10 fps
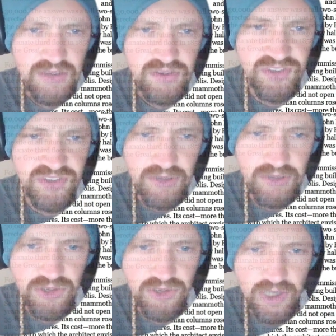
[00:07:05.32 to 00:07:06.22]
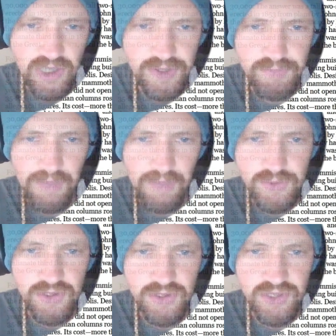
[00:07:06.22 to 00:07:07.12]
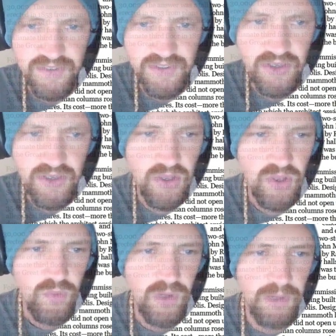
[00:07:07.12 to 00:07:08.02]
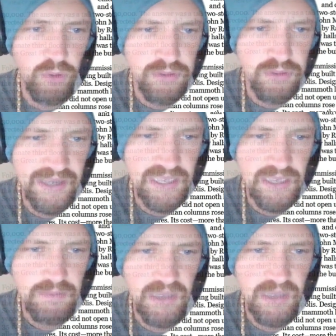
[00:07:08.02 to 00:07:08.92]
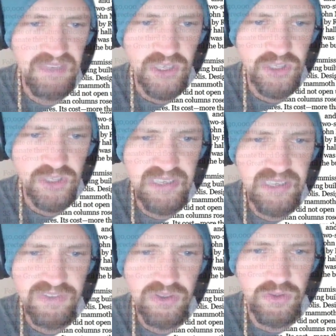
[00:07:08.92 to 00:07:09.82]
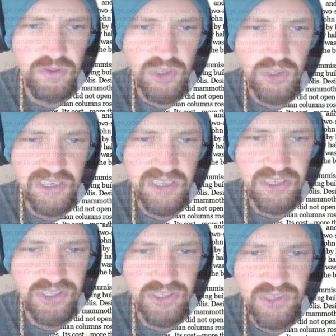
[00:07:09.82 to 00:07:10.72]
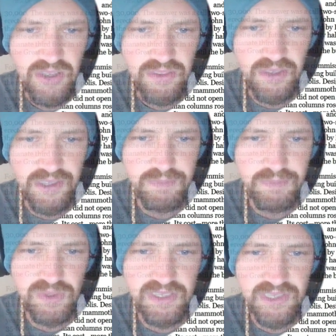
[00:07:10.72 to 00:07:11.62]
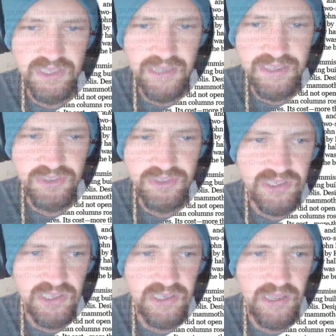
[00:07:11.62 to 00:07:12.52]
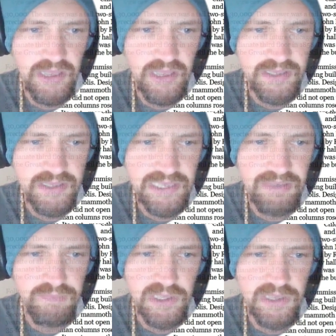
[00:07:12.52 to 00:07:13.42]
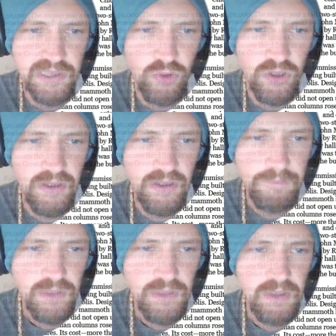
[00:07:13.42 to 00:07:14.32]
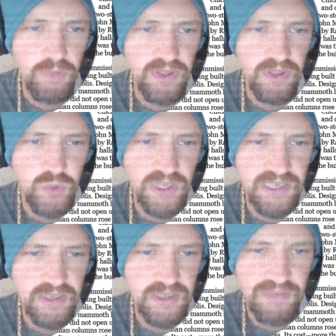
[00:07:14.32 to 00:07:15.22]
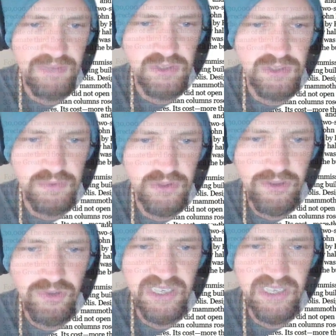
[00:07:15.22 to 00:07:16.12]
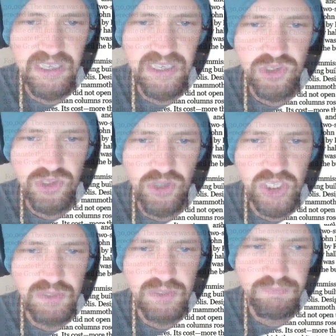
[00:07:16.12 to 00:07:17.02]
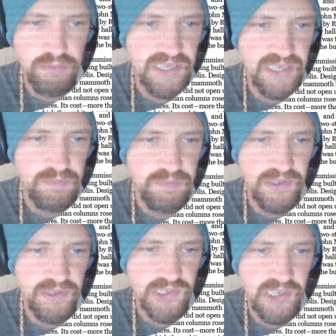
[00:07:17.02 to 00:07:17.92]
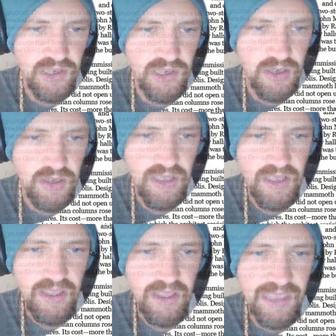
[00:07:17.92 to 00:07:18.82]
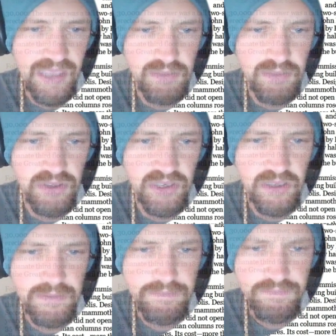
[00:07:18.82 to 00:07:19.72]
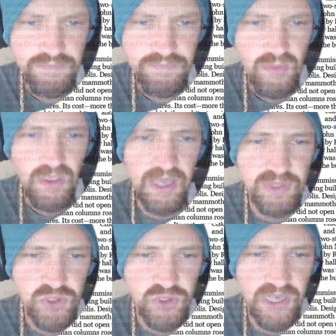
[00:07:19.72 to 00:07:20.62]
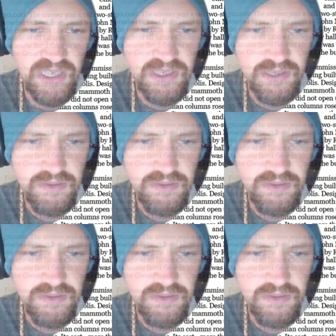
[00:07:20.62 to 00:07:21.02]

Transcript: serious structural problems were surfaced, while poor planning made for extremely difficult working conditions. Thus, between 1906 and 1911, barely more than 20 years after it was inaugurated, Egan's structure was replaced by the City Hall and County Building, a restrained